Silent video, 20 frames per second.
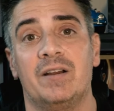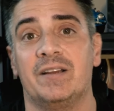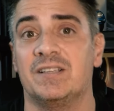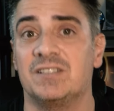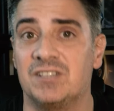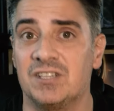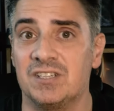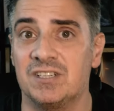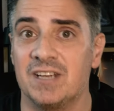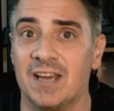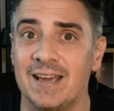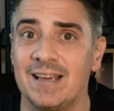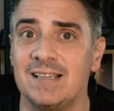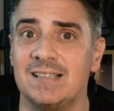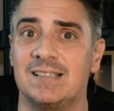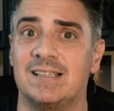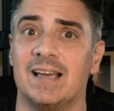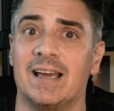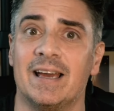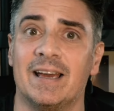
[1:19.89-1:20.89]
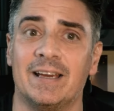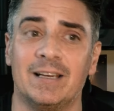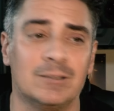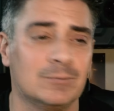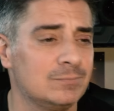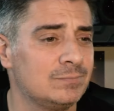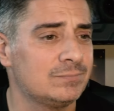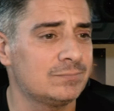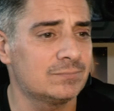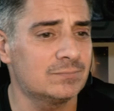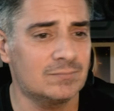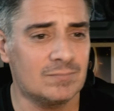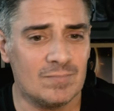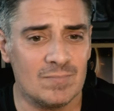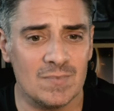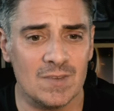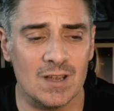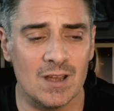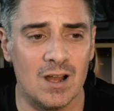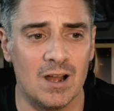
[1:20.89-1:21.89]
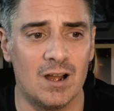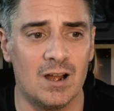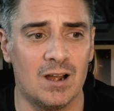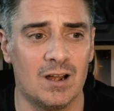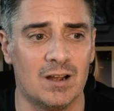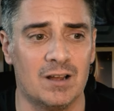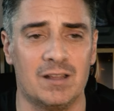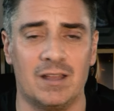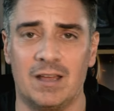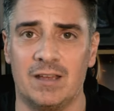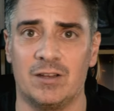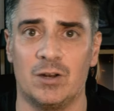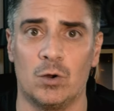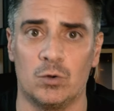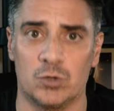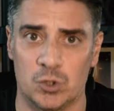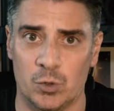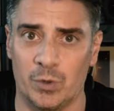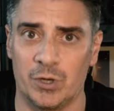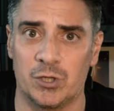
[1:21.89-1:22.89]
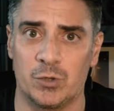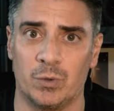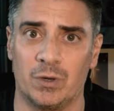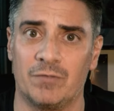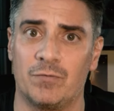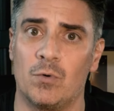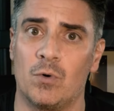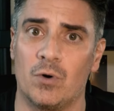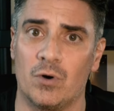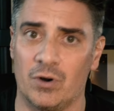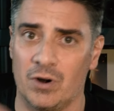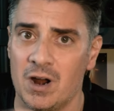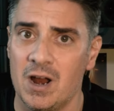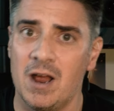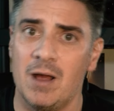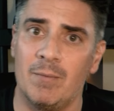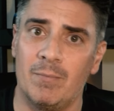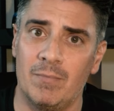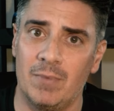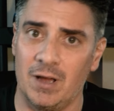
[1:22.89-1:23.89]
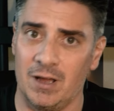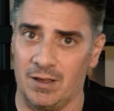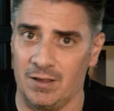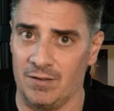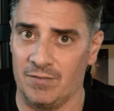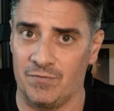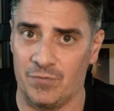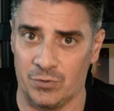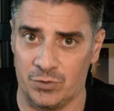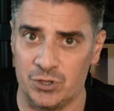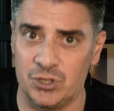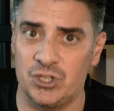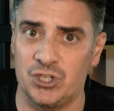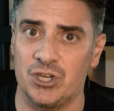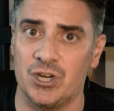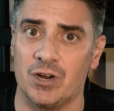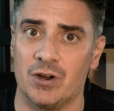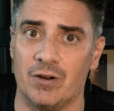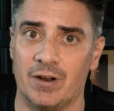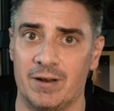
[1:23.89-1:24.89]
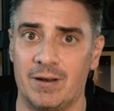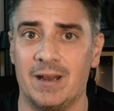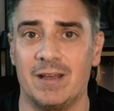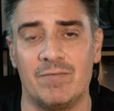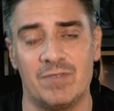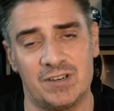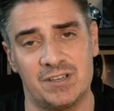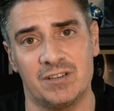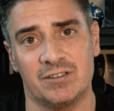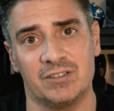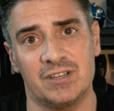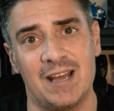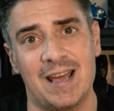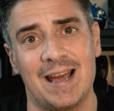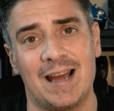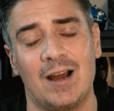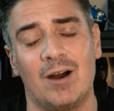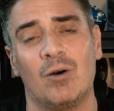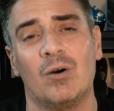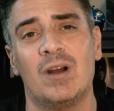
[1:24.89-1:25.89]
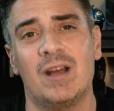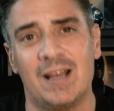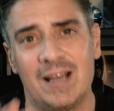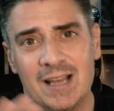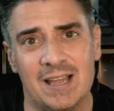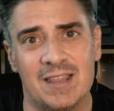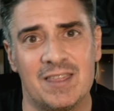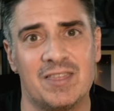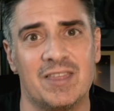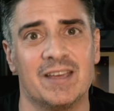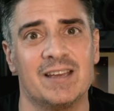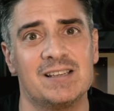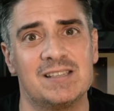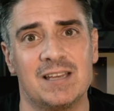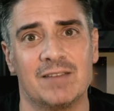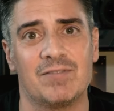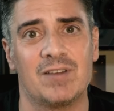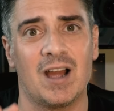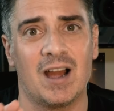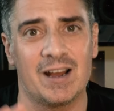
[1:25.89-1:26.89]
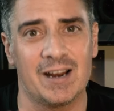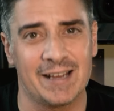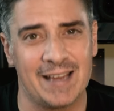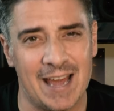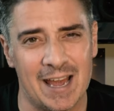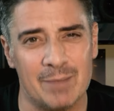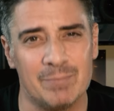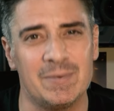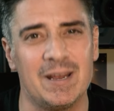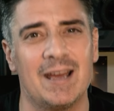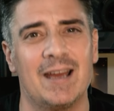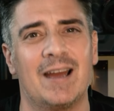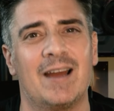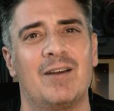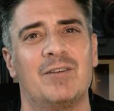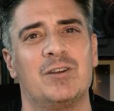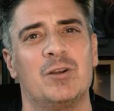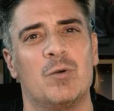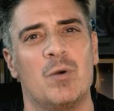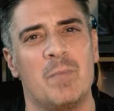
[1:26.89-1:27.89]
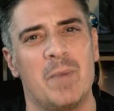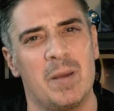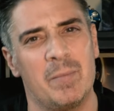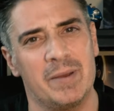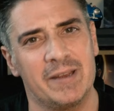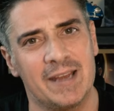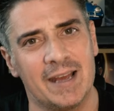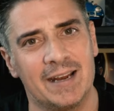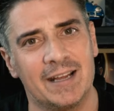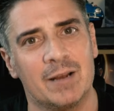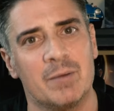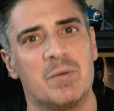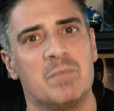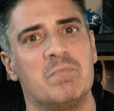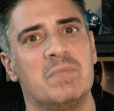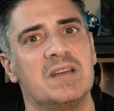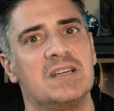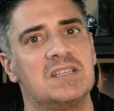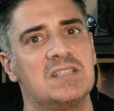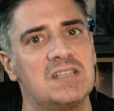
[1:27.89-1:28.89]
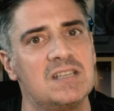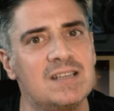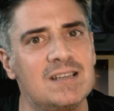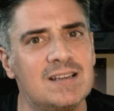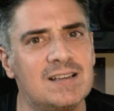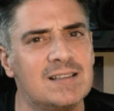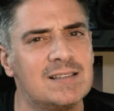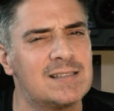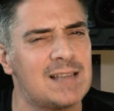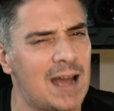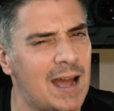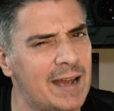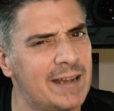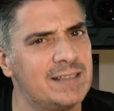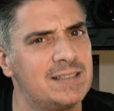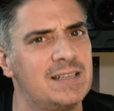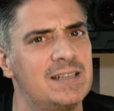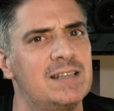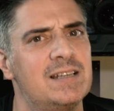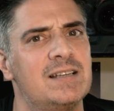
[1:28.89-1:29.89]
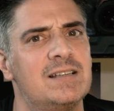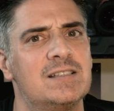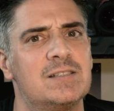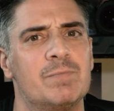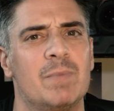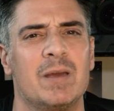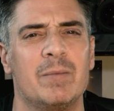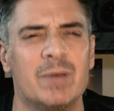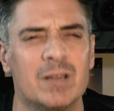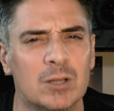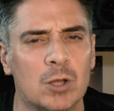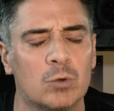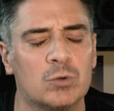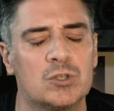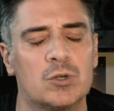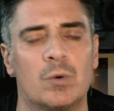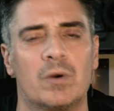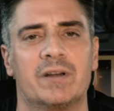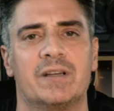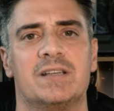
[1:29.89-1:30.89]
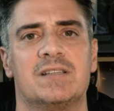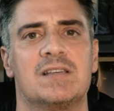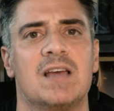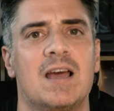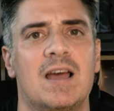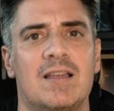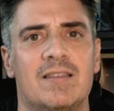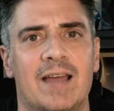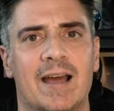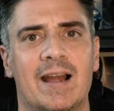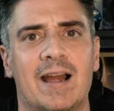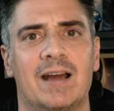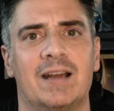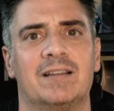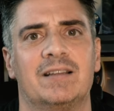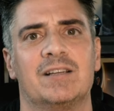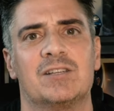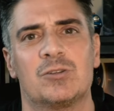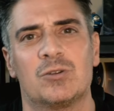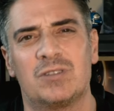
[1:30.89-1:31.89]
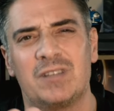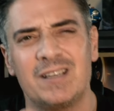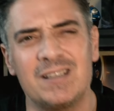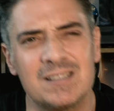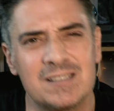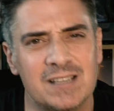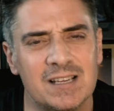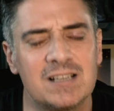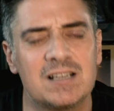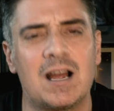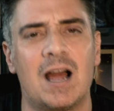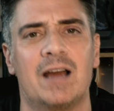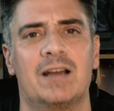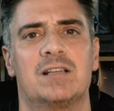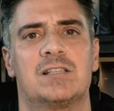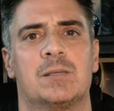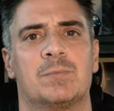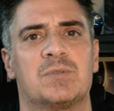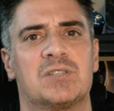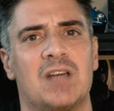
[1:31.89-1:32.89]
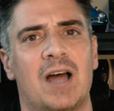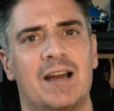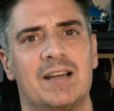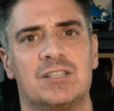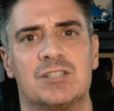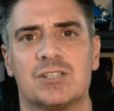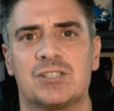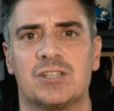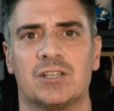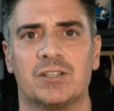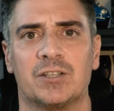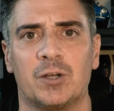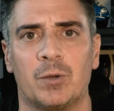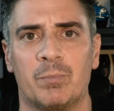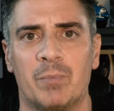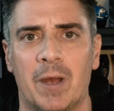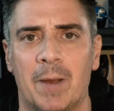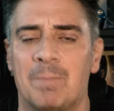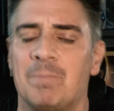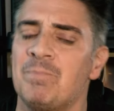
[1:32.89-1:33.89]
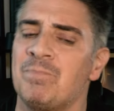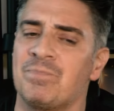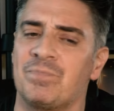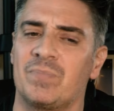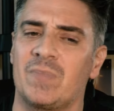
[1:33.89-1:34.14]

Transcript: In today's day, 2024 for this year and even till now, things have kind of came down. You were maybe getting them in mid-teens, high teens, maybe low 20s, that kind of thing. So things did kind of subside just a little bit.